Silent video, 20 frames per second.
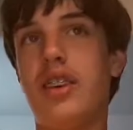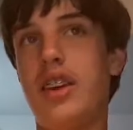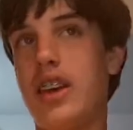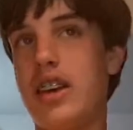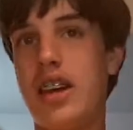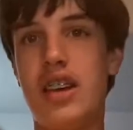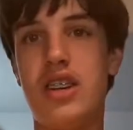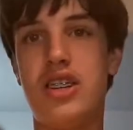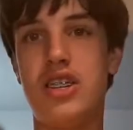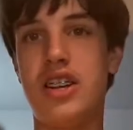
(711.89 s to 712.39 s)
And
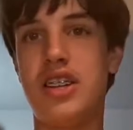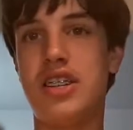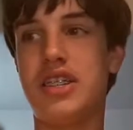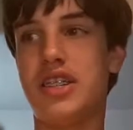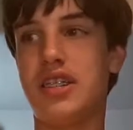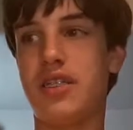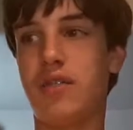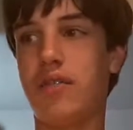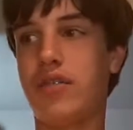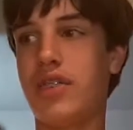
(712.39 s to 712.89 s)
it
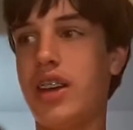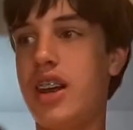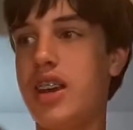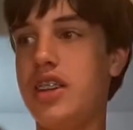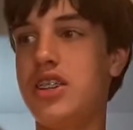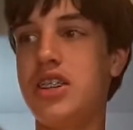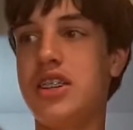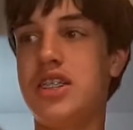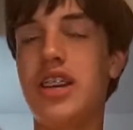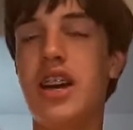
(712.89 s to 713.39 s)
just
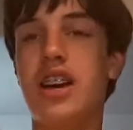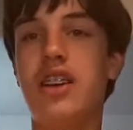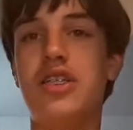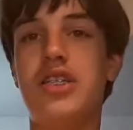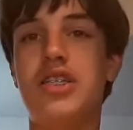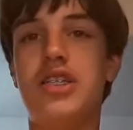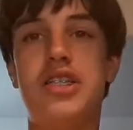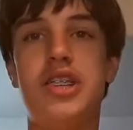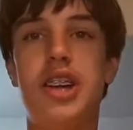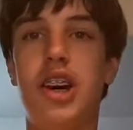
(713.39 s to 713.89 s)

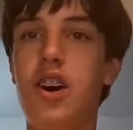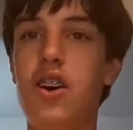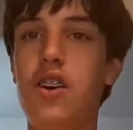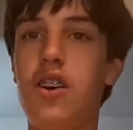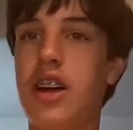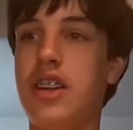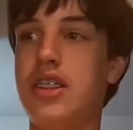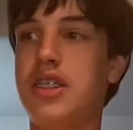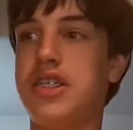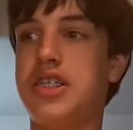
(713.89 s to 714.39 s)
sounds
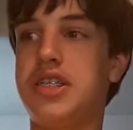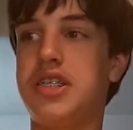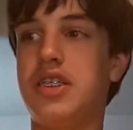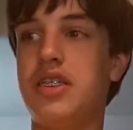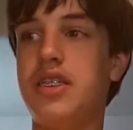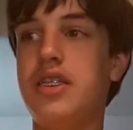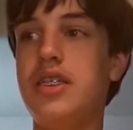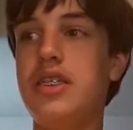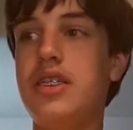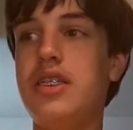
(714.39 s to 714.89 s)
so
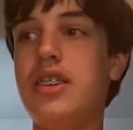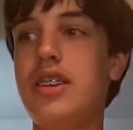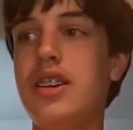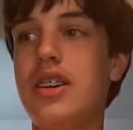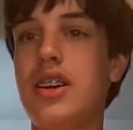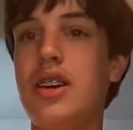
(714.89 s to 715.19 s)
uncertain,